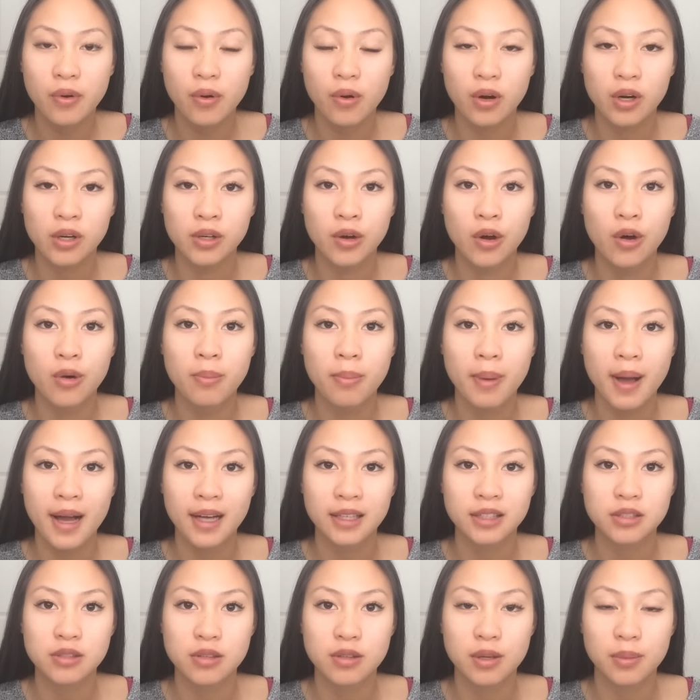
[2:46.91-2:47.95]
or go
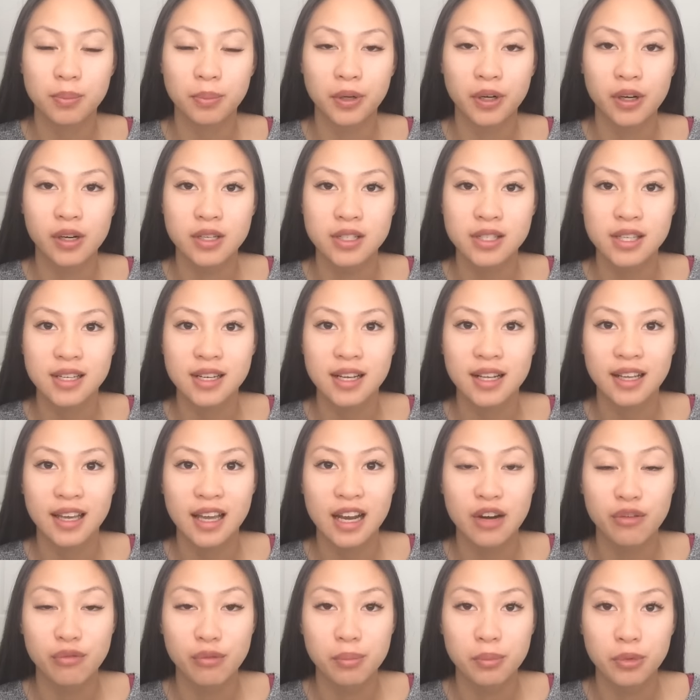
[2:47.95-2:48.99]
back to the person and
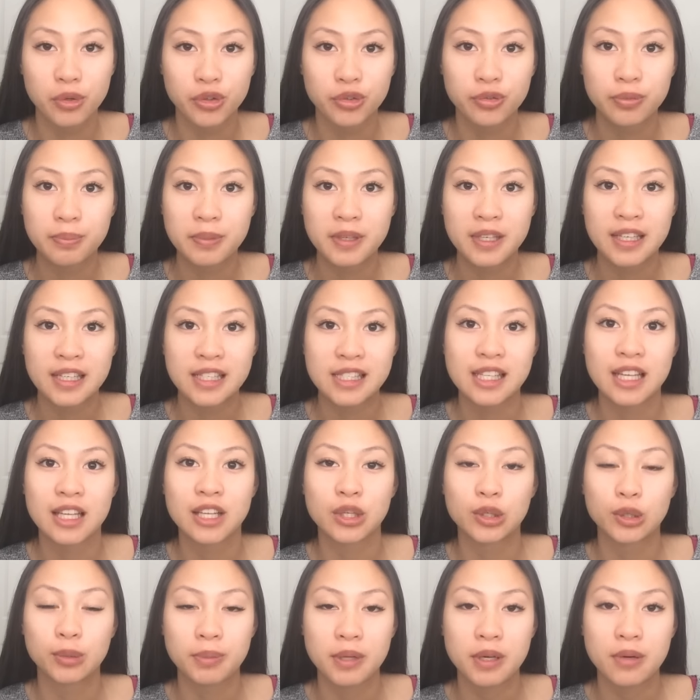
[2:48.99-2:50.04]
get it removed, because then
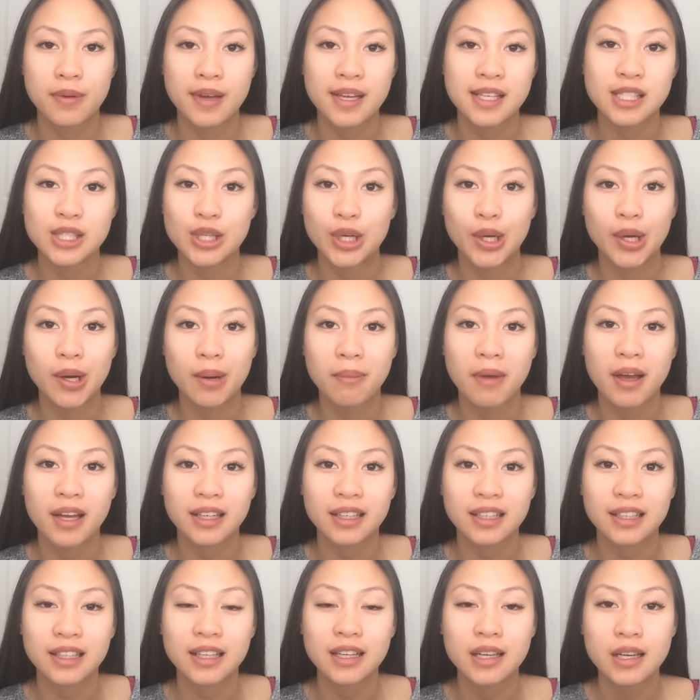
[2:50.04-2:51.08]
you'll be wasting your
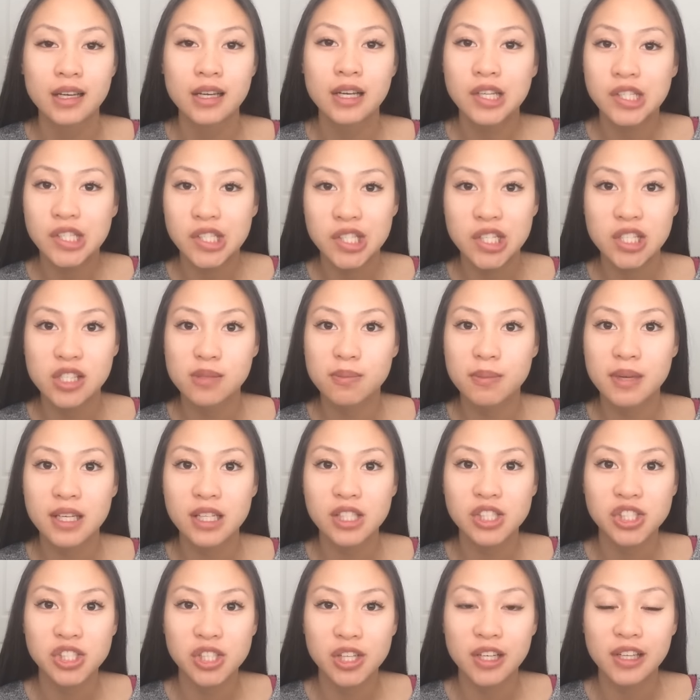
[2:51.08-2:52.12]
money. So just
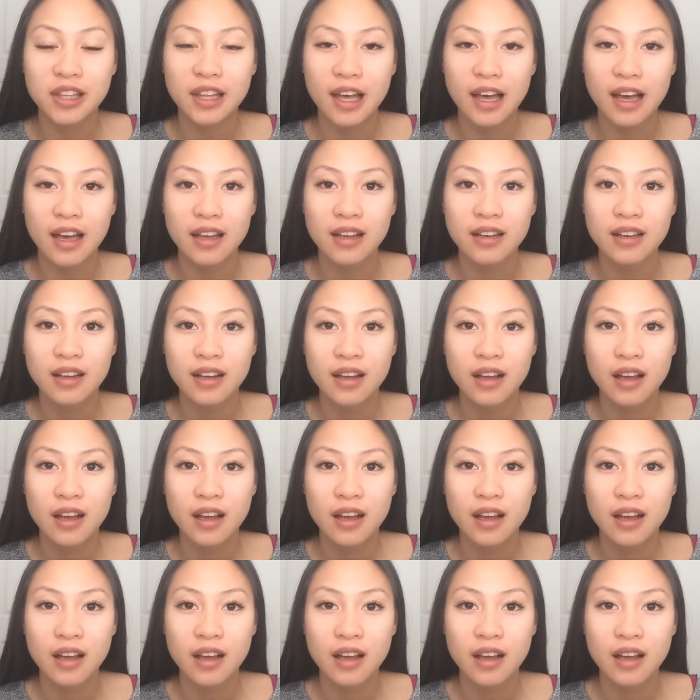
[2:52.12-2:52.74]
make sure that